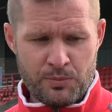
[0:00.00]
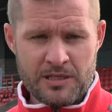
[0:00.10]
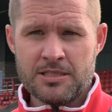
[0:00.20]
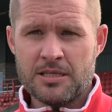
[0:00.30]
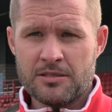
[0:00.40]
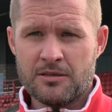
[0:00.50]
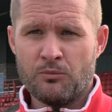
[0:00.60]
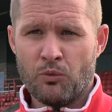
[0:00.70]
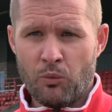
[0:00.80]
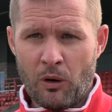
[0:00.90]
pre-season,
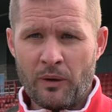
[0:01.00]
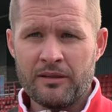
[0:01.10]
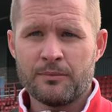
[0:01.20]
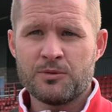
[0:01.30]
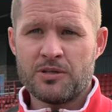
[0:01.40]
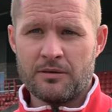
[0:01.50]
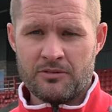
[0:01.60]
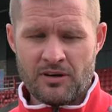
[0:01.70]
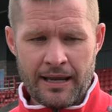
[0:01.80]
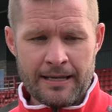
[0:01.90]
and we'll work with them,
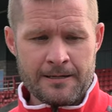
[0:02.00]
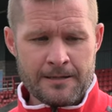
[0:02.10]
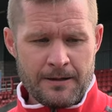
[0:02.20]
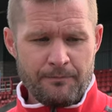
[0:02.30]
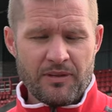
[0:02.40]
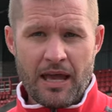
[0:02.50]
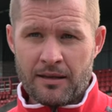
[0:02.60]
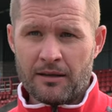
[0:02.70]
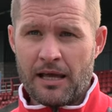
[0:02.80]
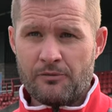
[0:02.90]
try and get
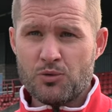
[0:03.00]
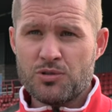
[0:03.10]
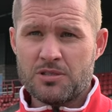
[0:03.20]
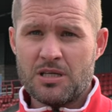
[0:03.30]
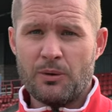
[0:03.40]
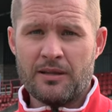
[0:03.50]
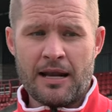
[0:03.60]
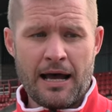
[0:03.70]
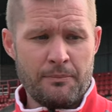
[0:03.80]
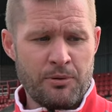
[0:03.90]
their levels, see where
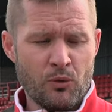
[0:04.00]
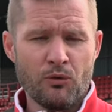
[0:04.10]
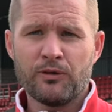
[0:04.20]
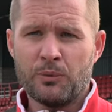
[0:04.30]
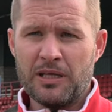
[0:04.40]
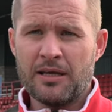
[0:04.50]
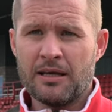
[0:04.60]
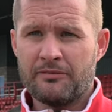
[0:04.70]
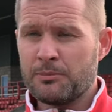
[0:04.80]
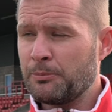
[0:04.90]
they're at, but hopefully we can
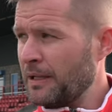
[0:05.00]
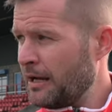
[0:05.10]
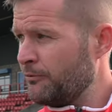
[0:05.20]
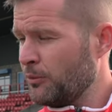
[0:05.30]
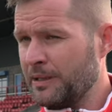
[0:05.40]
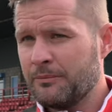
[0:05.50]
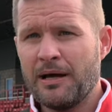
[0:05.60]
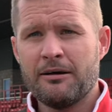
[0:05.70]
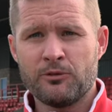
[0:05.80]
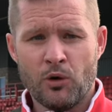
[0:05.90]
give them a platform here.
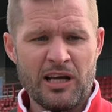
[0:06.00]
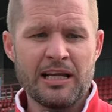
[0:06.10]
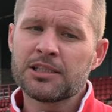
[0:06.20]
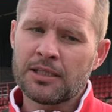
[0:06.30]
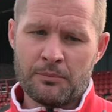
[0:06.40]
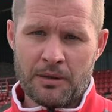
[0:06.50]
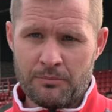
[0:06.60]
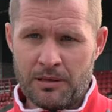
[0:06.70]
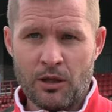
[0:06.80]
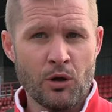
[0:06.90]
But if not, initially it
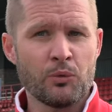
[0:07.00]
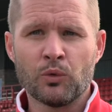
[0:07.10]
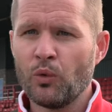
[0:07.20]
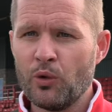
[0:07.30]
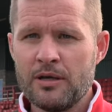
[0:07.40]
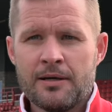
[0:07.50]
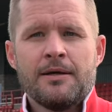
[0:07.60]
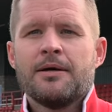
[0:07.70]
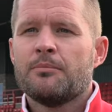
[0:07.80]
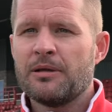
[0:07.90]
might be they go out on loan,
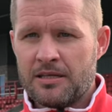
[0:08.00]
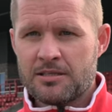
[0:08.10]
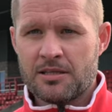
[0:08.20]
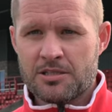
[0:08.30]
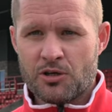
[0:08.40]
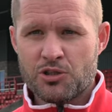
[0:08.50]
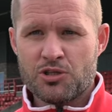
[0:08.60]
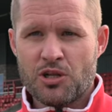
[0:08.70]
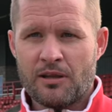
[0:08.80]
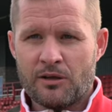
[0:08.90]
but these are
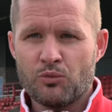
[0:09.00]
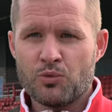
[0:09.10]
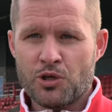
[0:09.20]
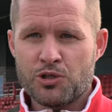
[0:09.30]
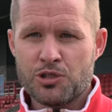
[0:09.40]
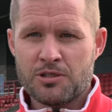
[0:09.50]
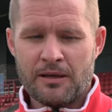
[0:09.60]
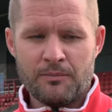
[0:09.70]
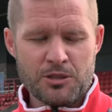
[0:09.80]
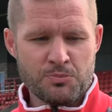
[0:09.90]
discussions and things we'll judge as
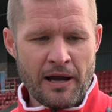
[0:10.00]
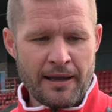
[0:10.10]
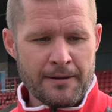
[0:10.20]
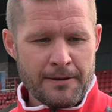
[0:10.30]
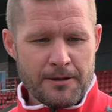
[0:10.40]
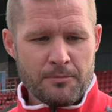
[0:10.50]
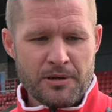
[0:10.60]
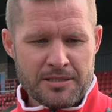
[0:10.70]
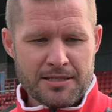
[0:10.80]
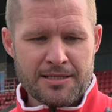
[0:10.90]
time goes by.
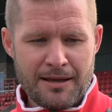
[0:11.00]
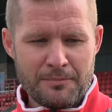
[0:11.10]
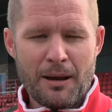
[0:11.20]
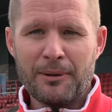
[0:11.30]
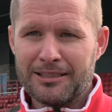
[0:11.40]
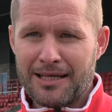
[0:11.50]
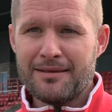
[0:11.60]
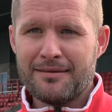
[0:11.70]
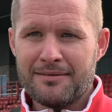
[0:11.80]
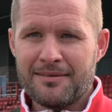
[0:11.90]
But as I say, I'm
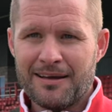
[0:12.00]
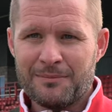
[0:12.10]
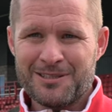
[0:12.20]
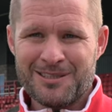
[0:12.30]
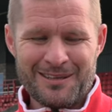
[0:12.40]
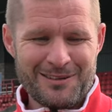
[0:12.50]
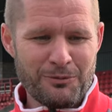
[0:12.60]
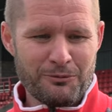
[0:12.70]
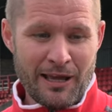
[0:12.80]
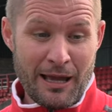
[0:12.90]
excited.
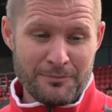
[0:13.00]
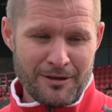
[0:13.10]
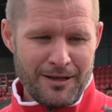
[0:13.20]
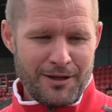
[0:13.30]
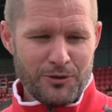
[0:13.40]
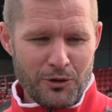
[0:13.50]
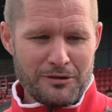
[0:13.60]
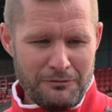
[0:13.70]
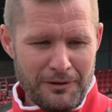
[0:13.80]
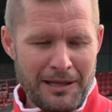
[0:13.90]
We've kept
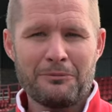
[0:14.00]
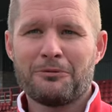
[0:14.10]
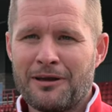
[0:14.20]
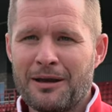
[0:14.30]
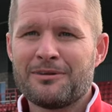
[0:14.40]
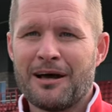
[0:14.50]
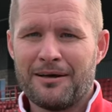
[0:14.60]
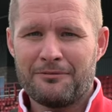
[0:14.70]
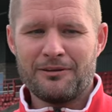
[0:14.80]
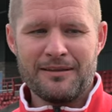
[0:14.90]

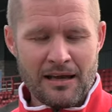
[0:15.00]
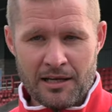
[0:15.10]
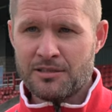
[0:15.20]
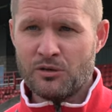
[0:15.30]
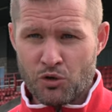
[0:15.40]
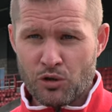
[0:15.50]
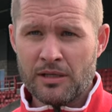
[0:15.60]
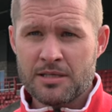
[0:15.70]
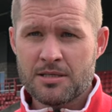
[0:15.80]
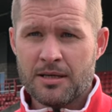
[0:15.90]
a fantastic
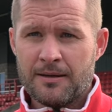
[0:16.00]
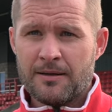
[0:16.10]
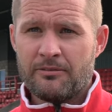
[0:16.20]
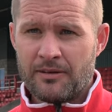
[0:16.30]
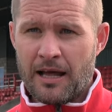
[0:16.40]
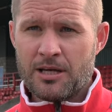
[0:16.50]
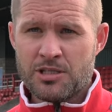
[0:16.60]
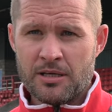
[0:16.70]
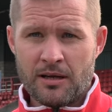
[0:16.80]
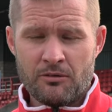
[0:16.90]
nucleus for
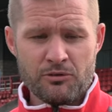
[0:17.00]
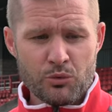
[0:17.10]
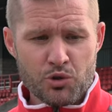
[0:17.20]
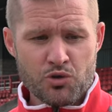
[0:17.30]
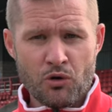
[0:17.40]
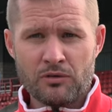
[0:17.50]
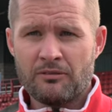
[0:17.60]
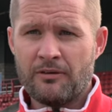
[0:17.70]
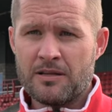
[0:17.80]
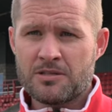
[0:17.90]
last year, a real strong
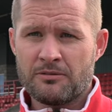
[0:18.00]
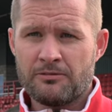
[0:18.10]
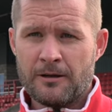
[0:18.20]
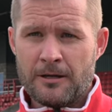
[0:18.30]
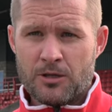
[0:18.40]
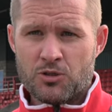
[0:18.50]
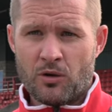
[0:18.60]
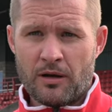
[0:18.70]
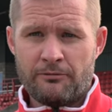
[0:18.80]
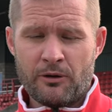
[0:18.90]
defensive
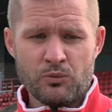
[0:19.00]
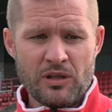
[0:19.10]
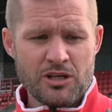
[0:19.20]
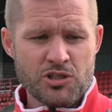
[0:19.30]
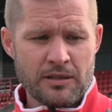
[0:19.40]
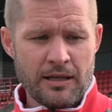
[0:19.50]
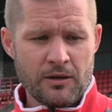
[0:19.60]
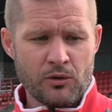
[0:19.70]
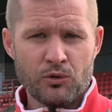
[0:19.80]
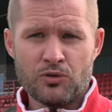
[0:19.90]
sort of foundation
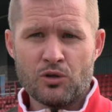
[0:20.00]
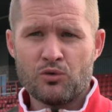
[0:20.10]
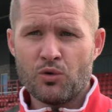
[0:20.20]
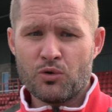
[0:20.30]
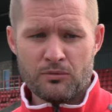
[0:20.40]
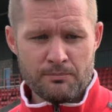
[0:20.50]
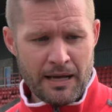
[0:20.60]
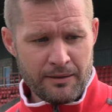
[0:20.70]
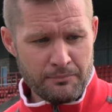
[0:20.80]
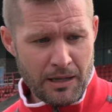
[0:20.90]
there, including the 2
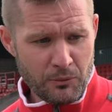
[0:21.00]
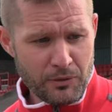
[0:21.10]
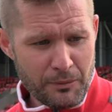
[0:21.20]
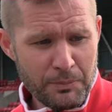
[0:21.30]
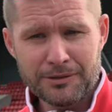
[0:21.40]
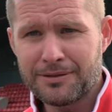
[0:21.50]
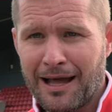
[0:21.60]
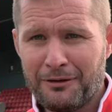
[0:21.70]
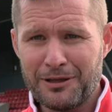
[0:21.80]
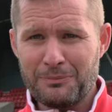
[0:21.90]
mental keepers,
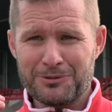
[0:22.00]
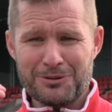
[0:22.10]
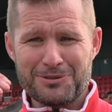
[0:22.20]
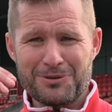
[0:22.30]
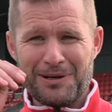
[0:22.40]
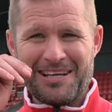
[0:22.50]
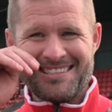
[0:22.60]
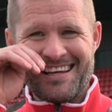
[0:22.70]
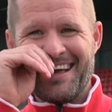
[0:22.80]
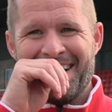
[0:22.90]
daft keepers I was going to
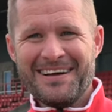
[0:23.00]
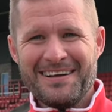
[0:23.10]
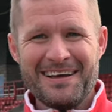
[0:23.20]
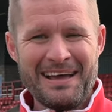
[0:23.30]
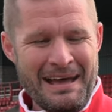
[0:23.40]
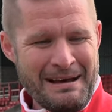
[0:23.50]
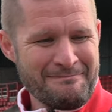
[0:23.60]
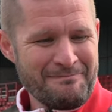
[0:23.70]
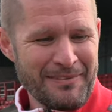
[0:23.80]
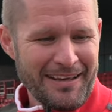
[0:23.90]
say,
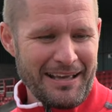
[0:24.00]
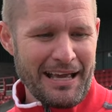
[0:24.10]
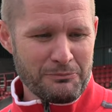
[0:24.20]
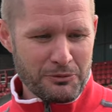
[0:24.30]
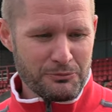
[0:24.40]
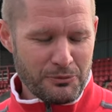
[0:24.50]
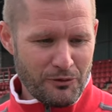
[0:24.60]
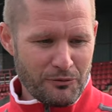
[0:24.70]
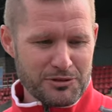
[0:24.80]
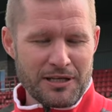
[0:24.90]
and
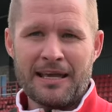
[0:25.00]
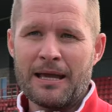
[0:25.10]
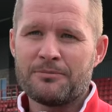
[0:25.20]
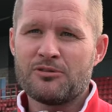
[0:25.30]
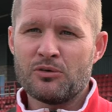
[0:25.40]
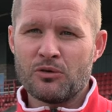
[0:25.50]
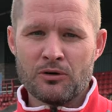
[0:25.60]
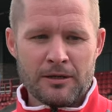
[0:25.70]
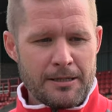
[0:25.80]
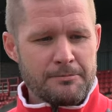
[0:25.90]
we've obviously kept, you
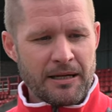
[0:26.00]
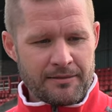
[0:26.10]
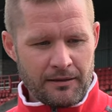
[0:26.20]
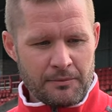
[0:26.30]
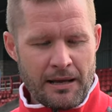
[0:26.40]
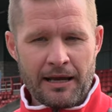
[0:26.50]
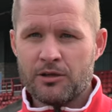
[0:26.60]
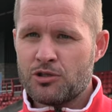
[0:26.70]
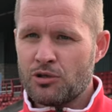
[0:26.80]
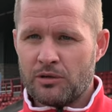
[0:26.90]
know, big Dylan
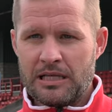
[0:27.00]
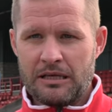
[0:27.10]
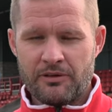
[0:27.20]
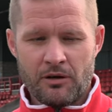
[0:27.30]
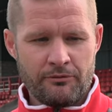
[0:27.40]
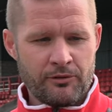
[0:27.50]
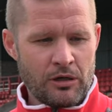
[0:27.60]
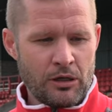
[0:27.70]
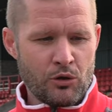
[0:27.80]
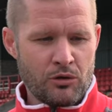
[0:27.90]
Mack and Sean Heaver up
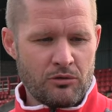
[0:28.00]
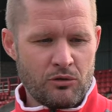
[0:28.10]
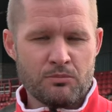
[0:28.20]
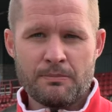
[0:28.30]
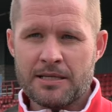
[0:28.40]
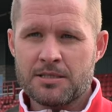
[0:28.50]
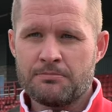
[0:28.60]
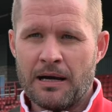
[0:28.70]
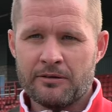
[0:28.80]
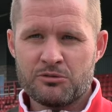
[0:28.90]
front, a good mix
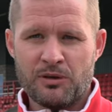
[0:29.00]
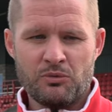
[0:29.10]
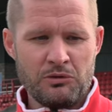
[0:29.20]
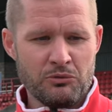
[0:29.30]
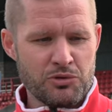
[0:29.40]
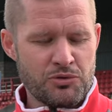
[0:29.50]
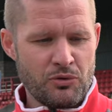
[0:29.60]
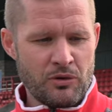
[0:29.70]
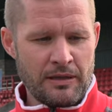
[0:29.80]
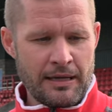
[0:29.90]
and balance between those
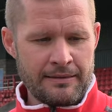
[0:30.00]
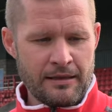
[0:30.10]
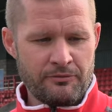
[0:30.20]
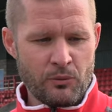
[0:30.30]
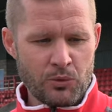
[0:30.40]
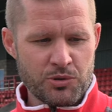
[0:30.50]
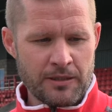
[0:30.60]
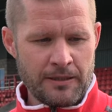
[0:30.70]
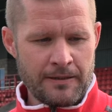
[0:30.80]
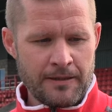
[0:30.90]
two, and Div
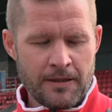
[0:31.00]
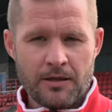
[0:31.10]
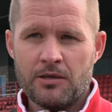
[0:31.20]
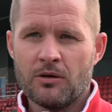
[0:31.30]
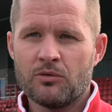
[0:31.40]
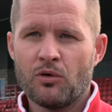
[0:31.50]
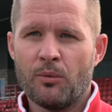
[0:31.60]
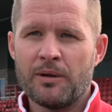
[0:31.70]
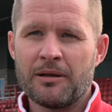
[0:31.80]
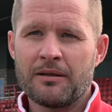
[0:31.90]
Wilson and young
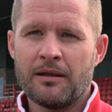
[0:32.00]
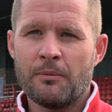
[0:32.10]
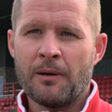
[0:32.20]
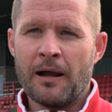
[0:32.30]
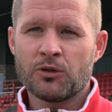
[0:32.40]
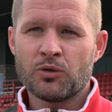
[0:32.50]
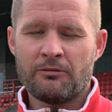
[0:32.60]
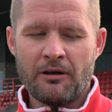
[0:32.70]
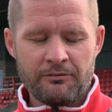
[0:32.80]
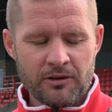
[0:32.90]
Dom in the middle of the park. So
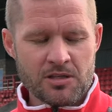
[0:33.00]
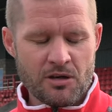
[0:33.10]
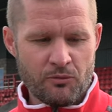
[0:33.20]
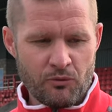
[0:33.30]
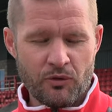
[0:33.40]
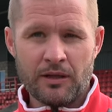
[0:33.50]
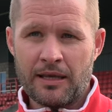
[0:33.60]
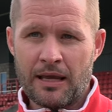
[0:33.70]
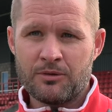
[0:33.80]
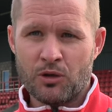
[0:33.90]
I feel as if we've really
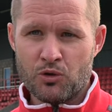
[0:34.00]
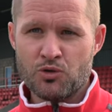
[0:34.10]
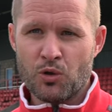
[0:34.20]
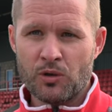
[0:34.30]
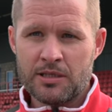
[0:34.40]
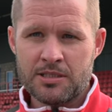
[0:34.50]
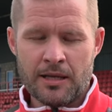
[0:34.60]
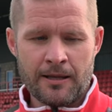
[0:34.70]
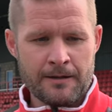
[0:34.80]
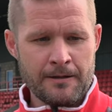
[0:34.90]
kept a good nucleus
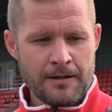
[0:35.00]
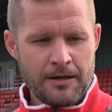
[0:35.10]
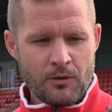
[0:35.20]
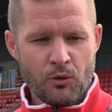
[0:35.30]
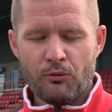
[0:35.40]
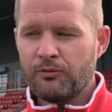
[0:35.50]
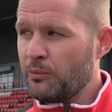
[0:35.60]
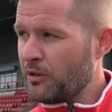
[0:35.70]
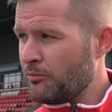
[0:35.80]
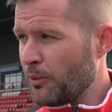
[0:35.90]
there, and
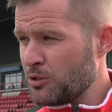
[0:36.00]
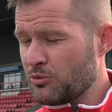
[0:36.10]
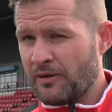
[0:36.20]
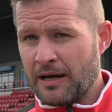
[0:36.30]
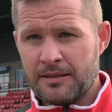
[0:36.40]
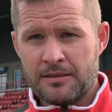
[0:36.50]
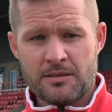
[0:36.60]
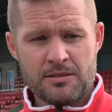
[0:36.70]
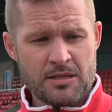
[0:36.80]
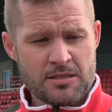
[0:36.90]
hopefully with the boys we've added,
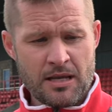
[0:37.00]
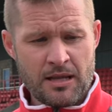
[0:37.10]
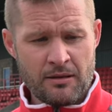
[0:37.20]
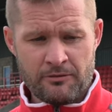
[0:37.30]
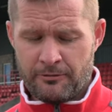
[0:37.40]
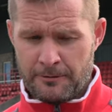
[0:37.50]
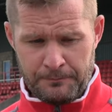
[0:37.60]
to say, they've